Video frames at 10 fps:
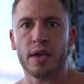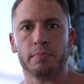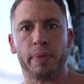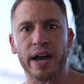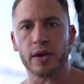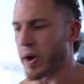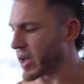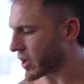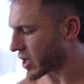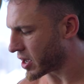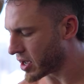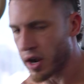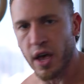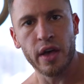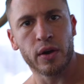Body weight,
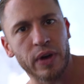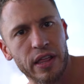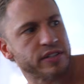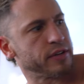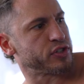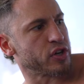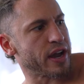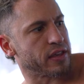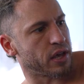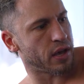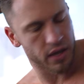relative strength,